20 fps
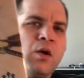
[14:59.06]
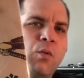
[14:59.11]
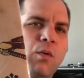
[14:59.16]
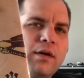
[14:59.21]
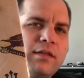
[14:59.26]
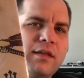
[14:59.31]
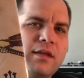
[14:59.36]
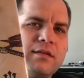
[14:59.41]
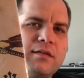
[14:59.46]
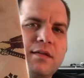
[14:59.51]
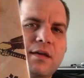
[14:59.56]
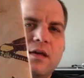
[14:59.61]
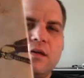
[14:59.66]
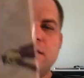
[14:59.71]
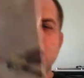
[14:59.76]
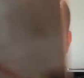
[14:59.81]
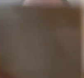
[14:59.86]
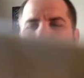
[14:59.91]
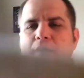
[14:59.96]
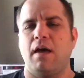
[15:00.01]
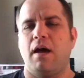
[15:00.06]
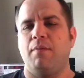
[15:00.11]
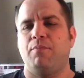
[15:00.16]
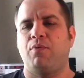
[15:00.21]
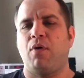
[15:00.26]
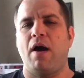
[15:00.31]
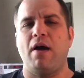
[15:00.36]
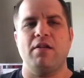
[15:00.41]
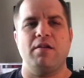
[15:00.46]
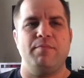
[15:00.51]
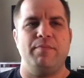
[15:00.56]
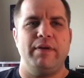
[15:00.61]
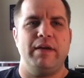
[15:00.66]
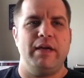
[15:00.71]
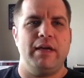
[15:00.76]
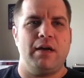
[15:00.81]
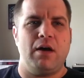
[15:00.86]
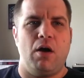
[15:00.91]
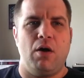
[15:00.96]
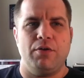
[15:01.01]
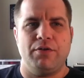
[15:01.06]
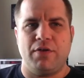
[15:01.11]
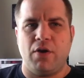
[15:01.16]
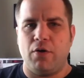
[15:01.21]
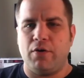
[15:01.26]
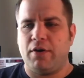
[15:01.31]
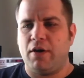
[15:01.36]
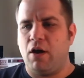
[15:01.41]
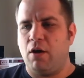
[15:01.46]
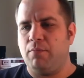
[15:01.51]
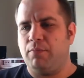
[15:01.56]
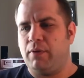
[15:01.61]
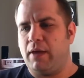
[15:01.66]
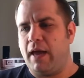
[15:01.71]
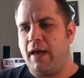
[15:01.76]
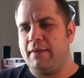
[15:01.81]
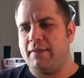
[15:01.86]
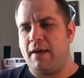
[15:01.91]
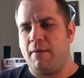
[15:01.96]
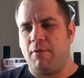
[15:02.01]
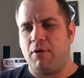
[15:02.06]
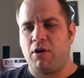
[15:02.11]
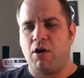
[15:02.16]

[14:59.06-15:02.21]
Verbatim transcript: what this is, is uh, prior to being called Tokyo Blade, they were